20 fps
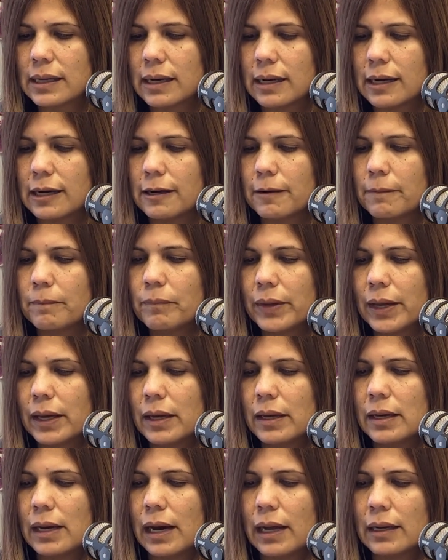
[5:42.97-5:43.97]
A
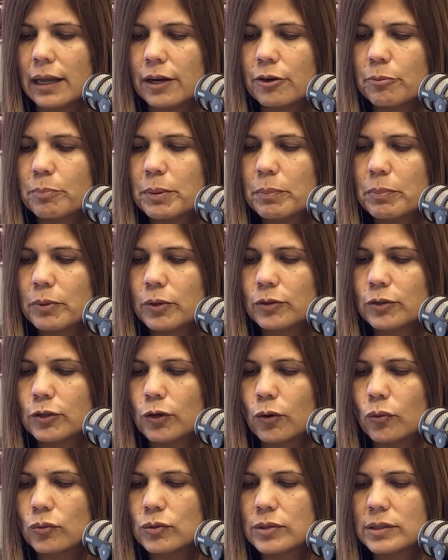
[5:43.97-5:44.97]
lot of people
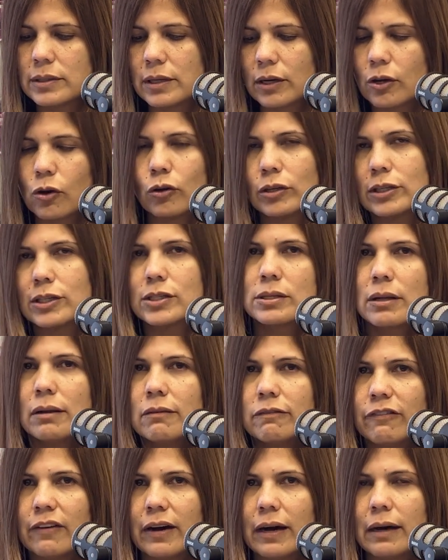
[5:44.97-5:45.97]
know they call it
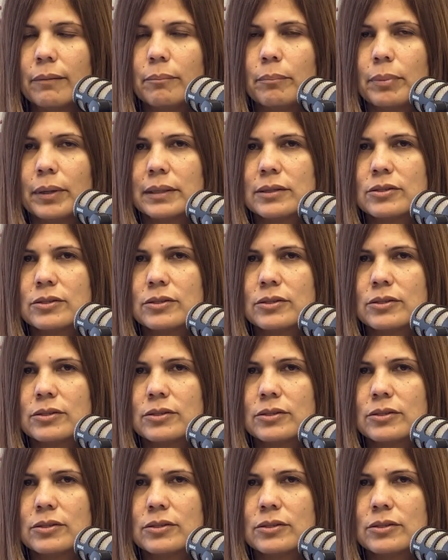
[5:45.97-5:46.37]
sulfa, but